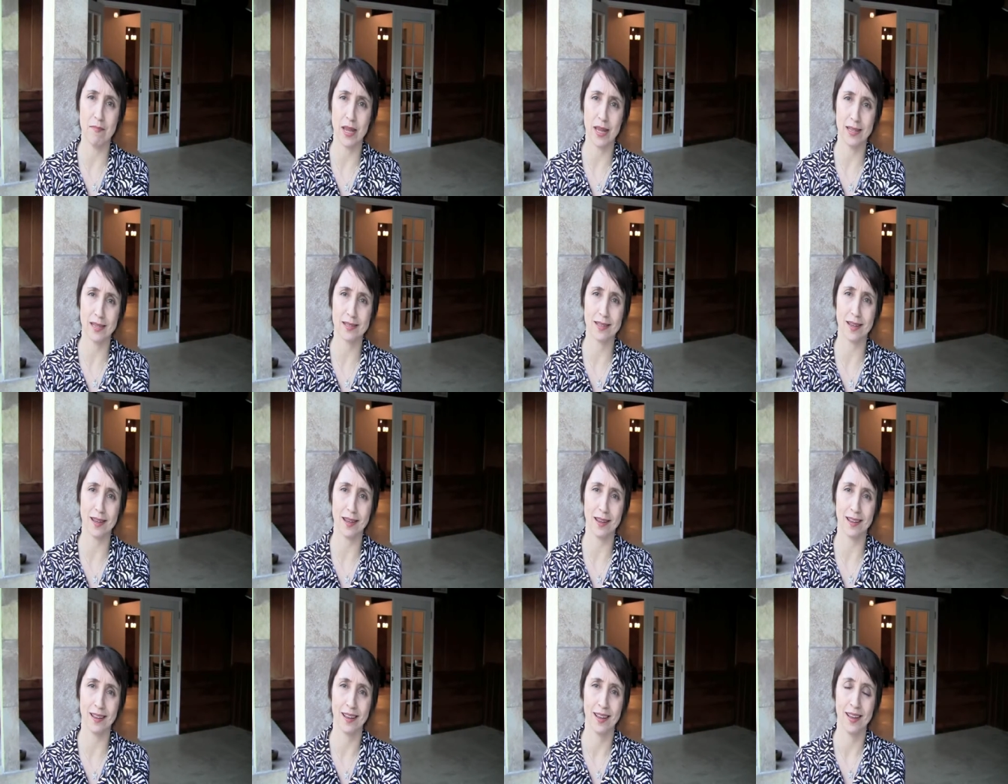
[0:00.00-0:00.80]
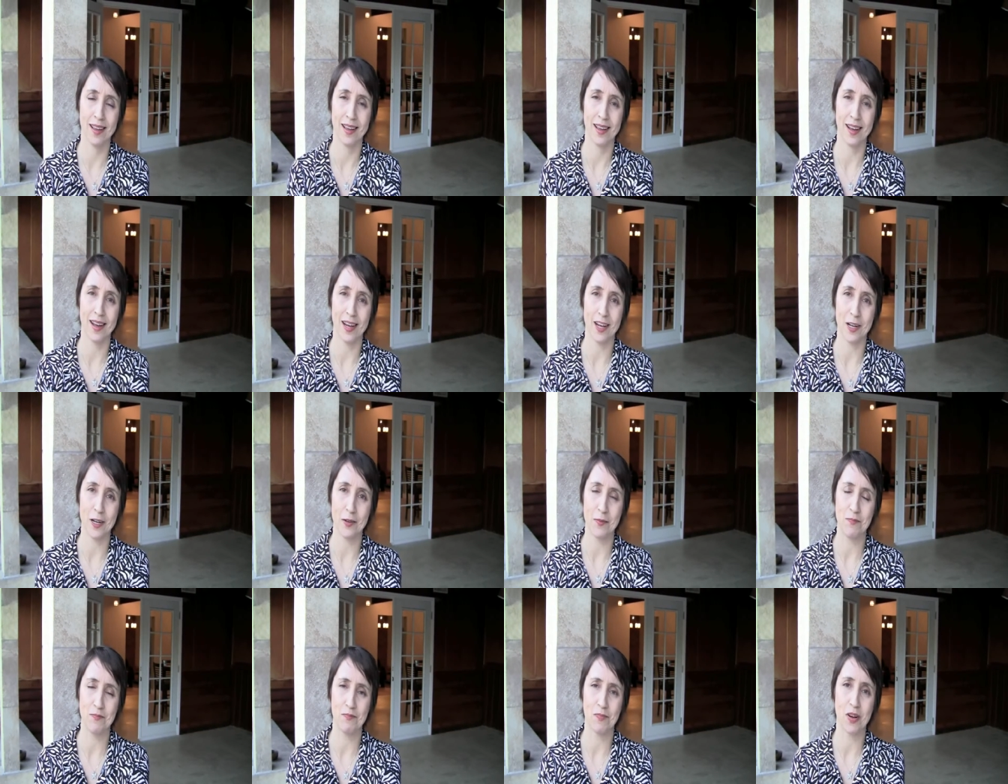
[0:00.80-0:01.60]
amazing
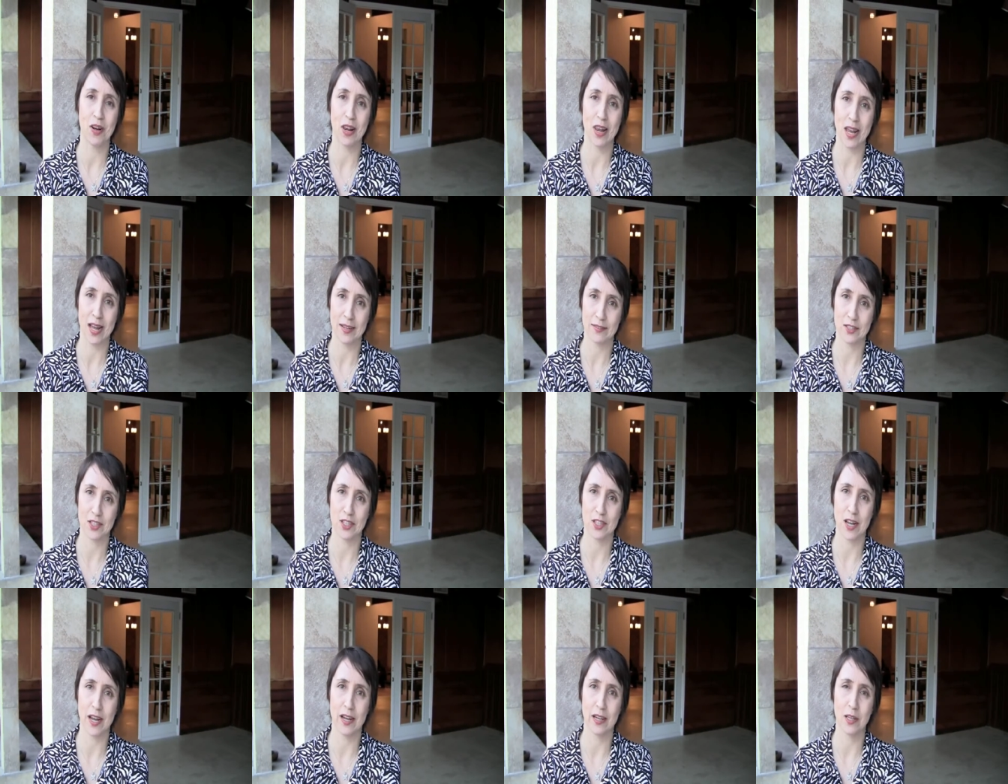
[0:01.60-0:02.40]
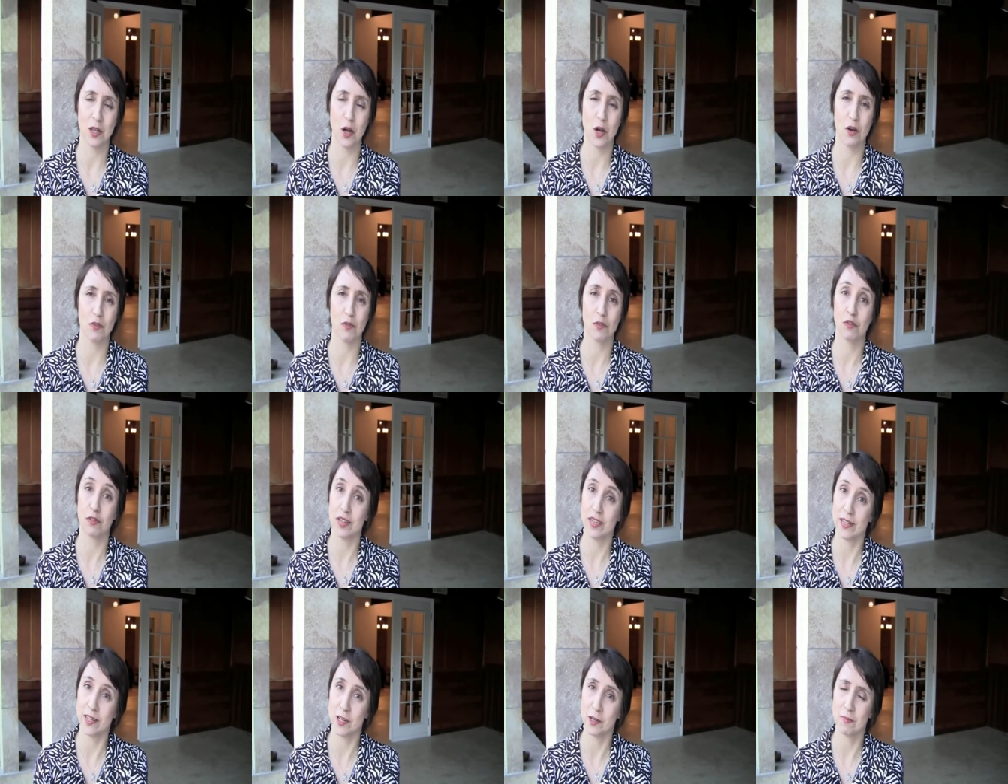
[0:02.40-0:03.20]
um, lifestyle of
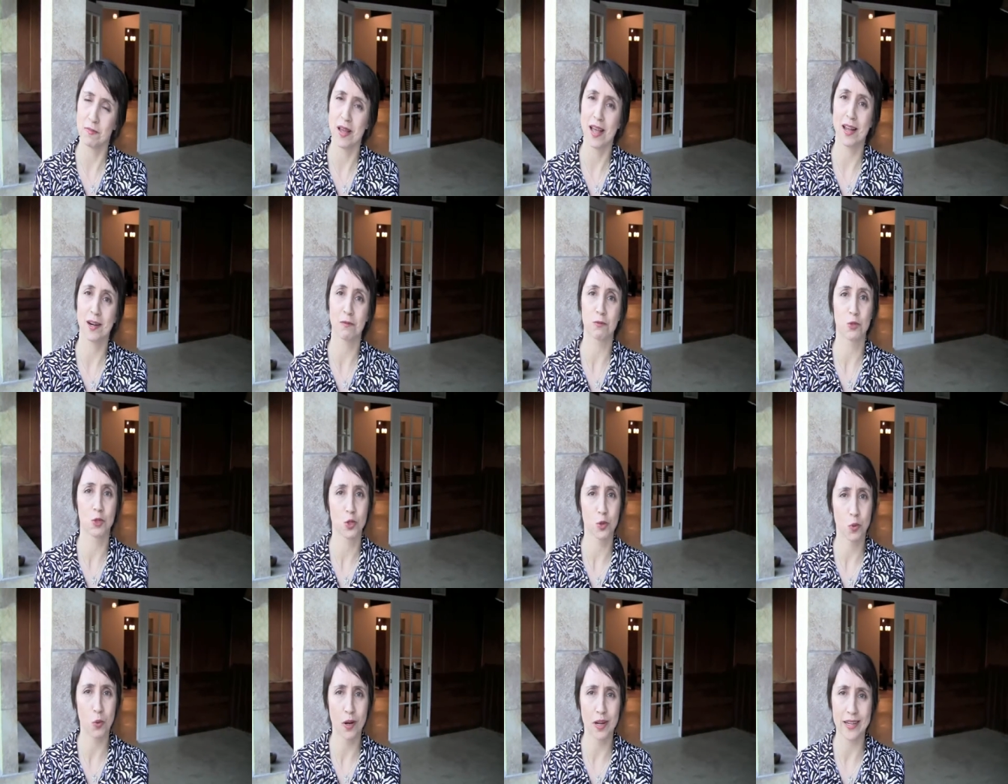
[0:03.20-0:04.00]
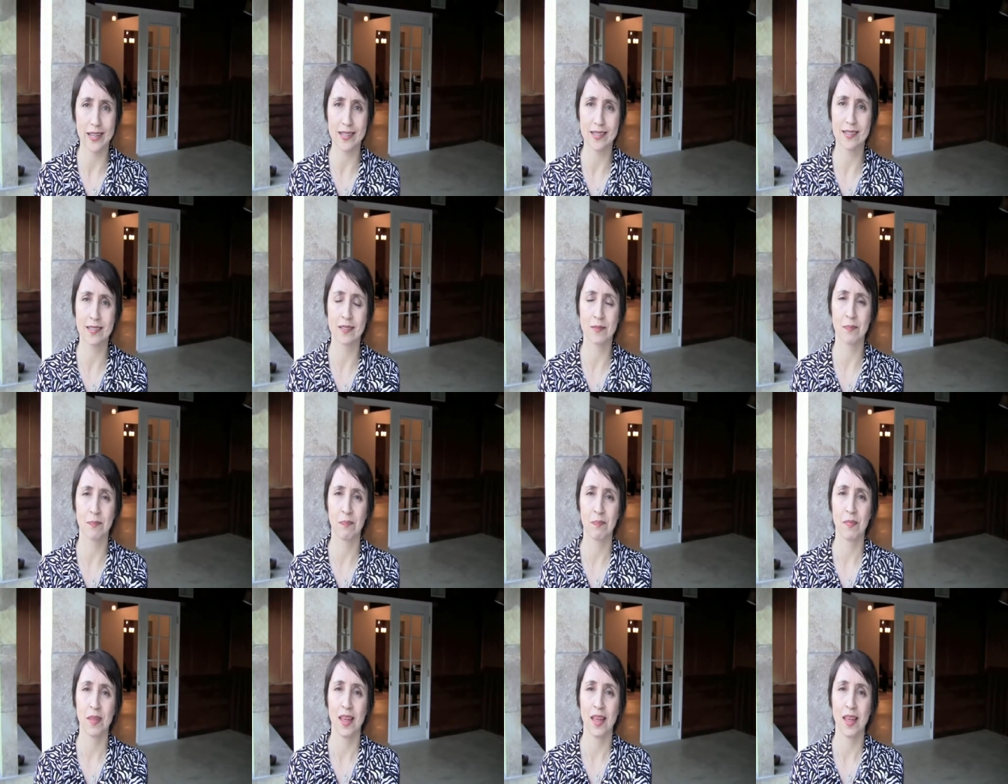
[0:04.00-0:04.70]
freedom and of choice.